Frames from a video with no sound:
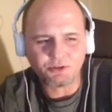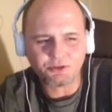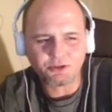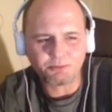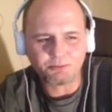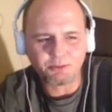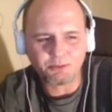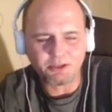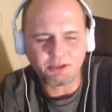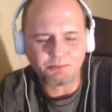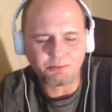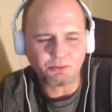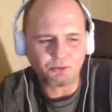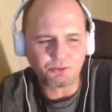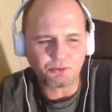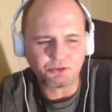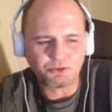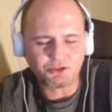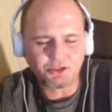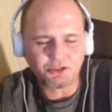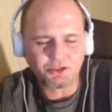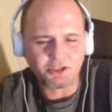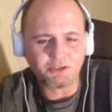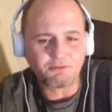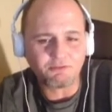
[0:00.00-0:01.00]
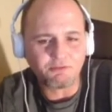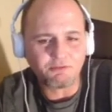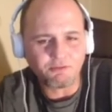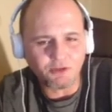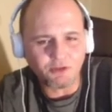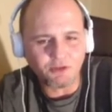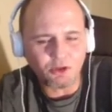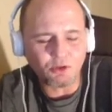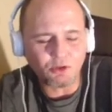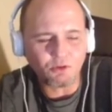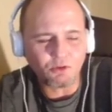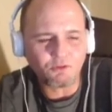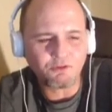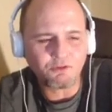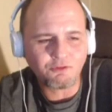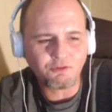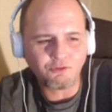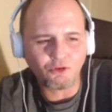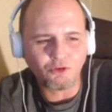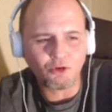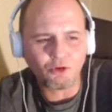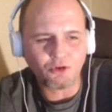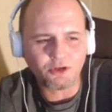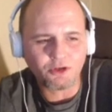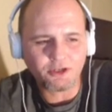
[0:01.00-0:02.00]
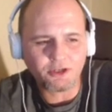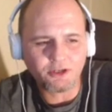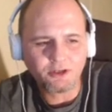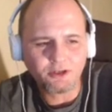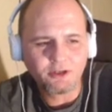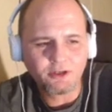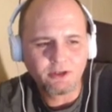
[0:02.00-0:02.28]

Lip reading: the people did vote for it.